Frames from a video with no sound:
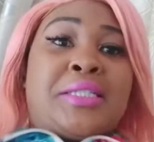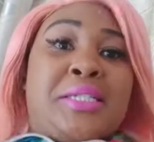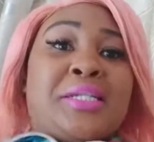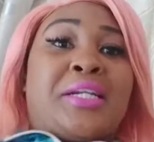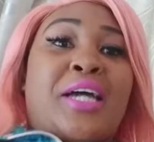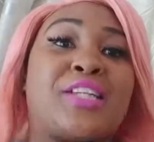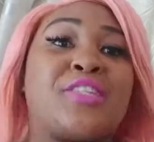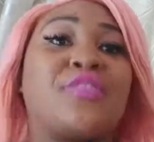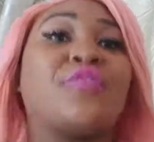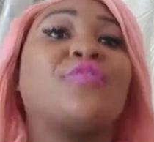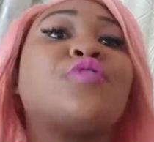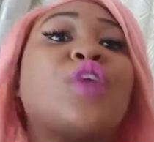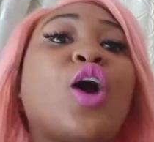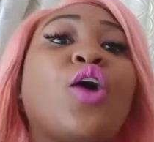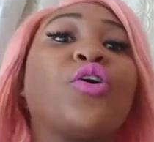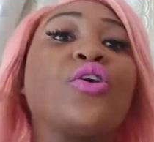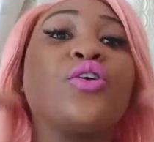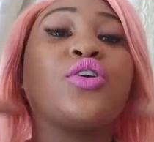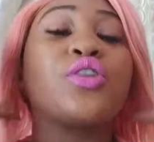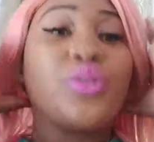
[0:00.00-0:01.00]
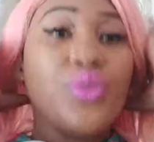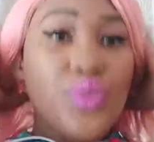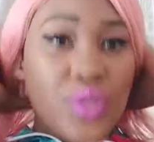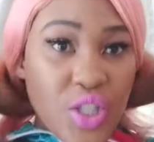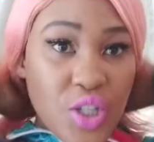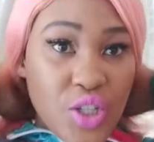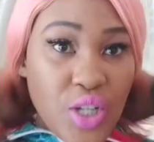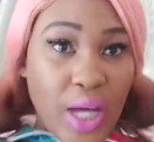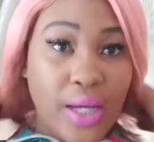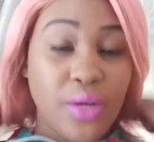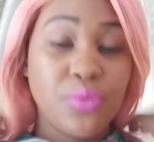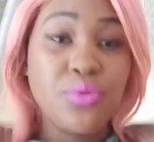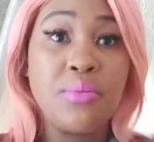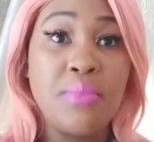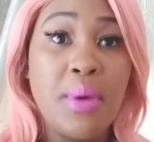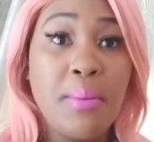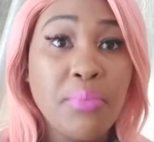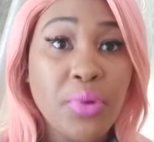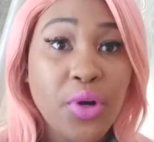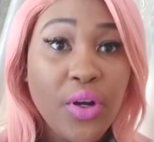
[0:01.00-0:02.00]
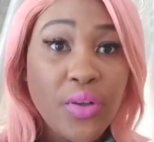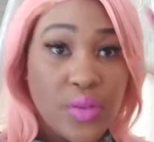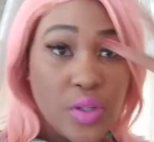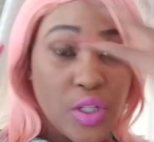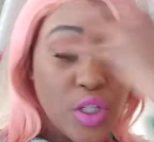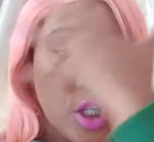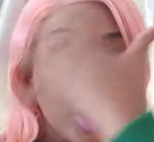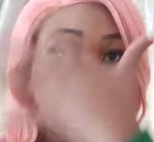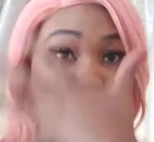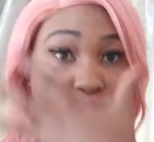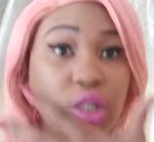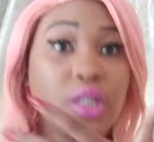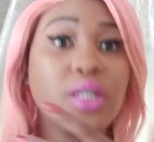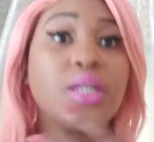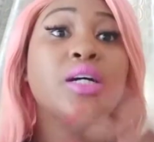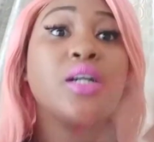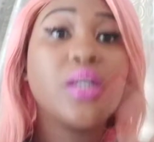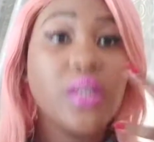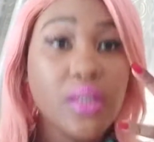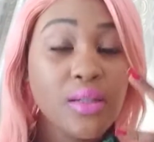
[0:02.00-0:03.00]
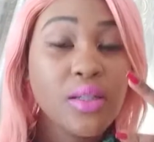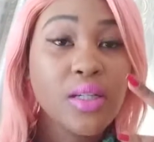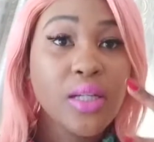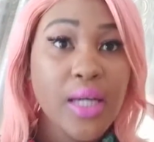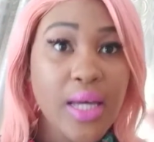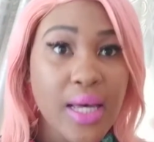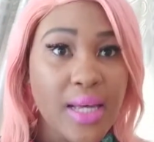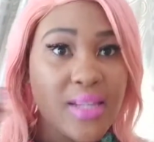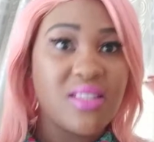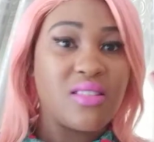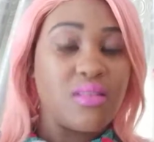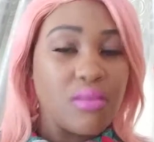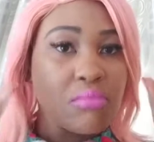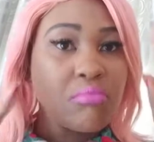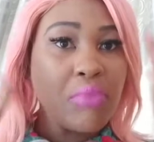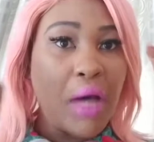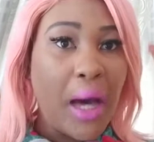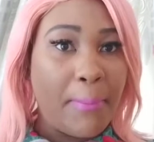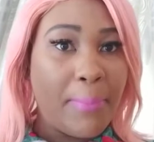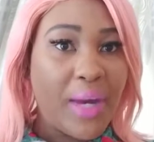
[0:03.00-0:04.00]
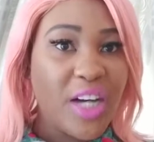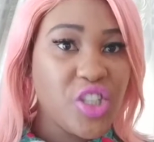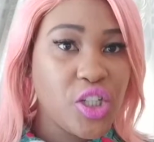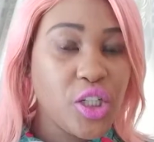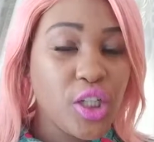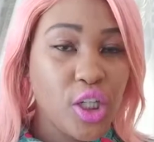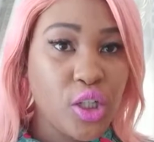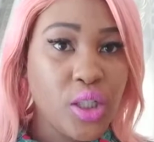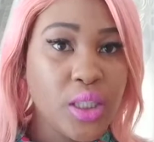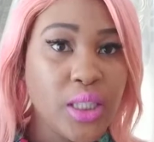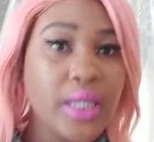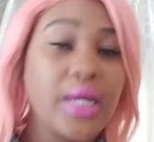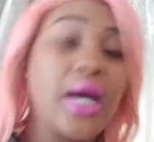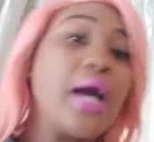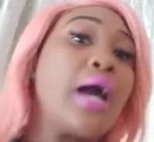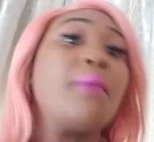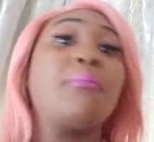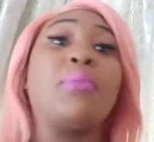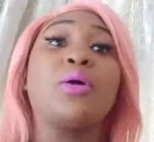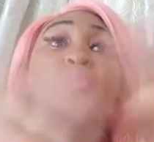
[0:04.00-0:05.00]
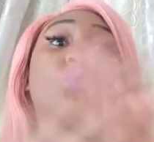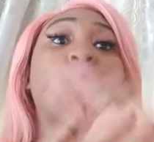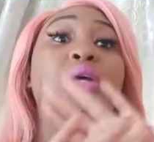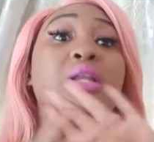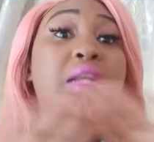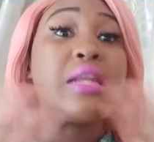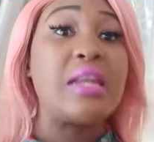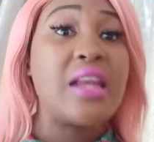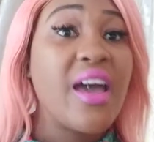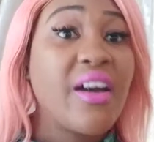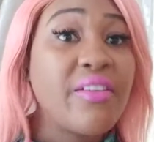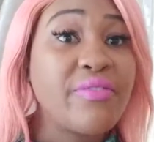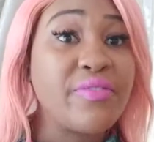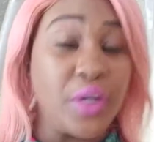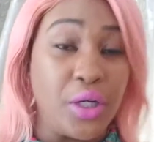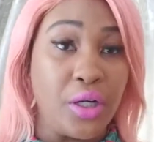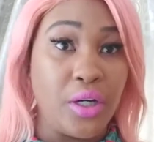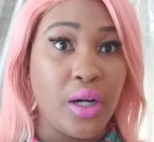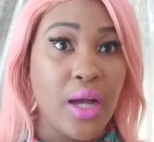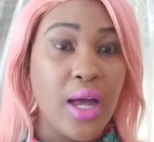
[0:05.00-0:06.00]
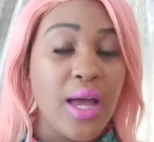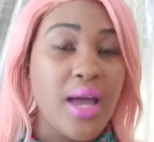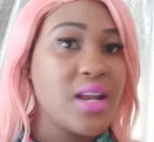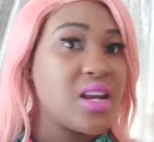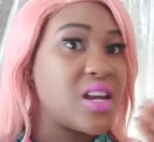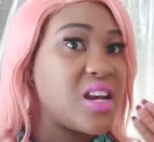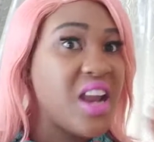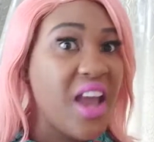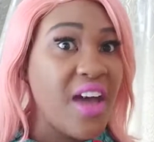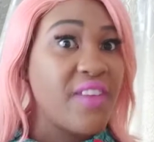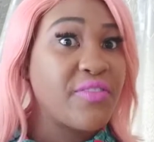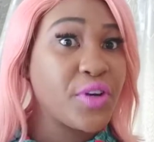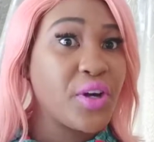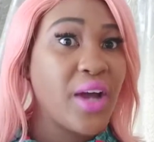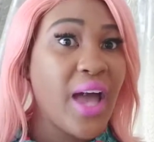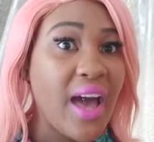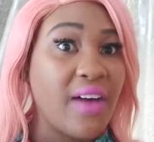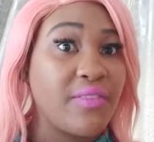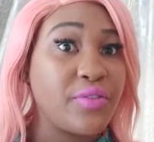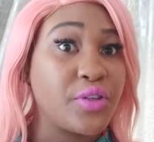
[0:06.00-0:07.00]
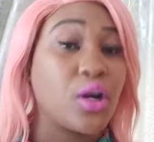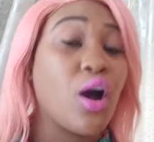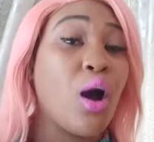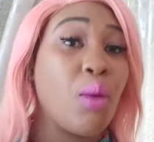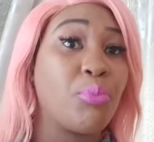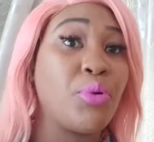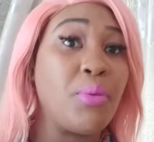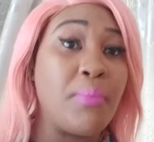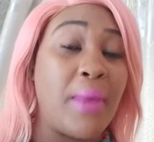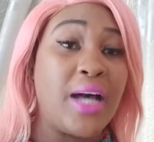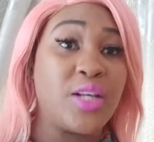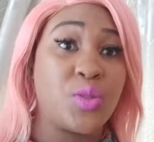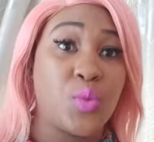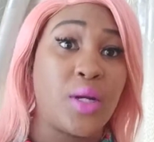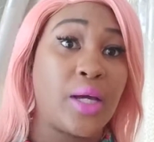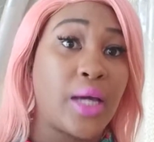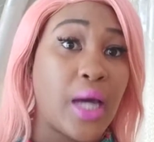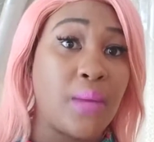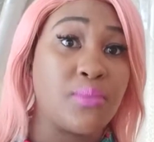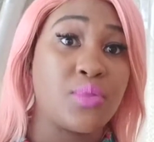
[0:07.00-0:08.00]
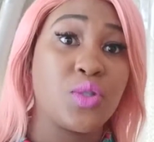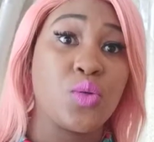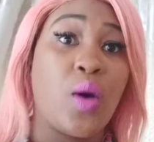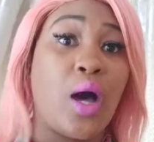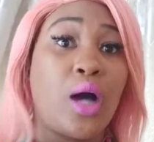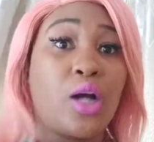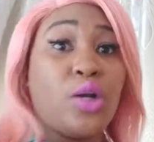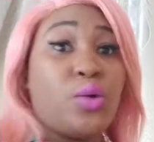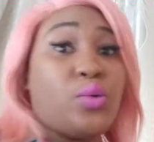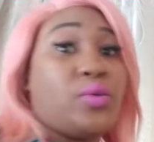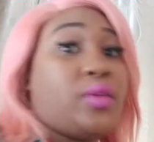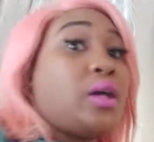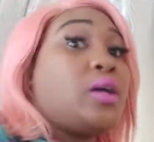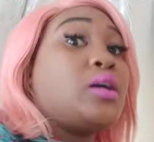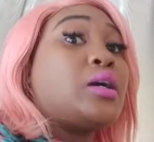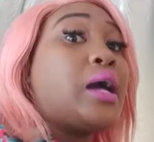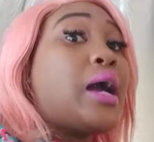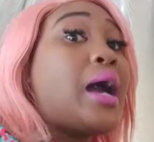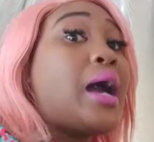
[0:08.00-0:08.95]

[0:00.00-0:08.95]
Gucci jacket. Remember, this look is a budget look, but we never ever compromise when it comes to our clothing.